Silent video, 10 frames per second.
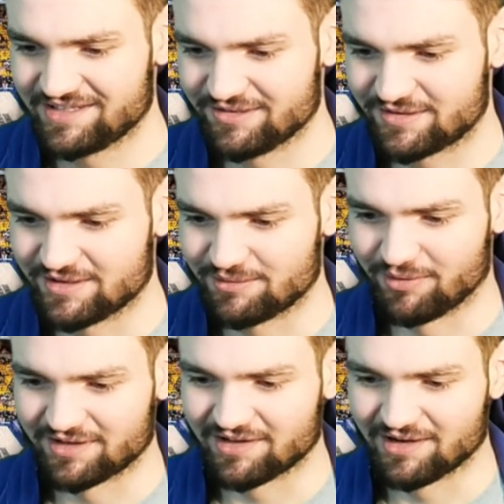You're a good
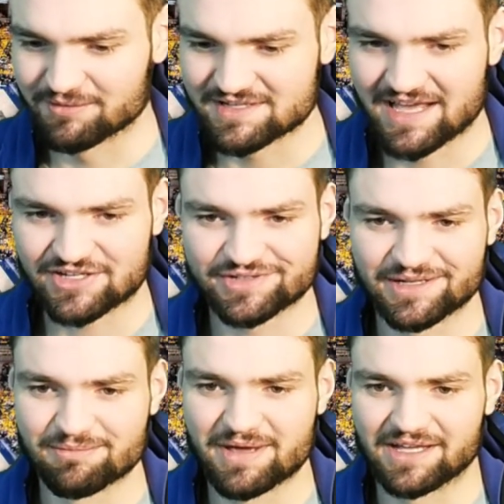one, Gun. I wasn't actually
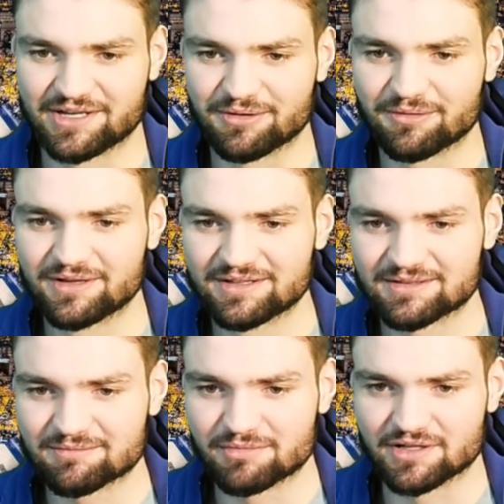going to ban you.
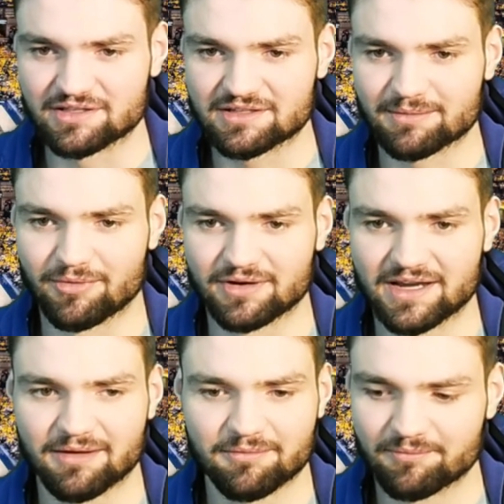But come on
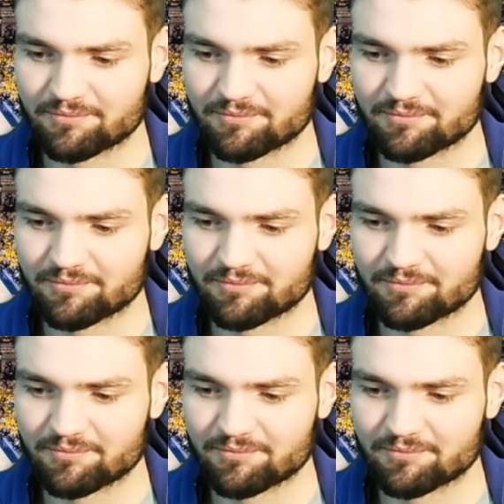now.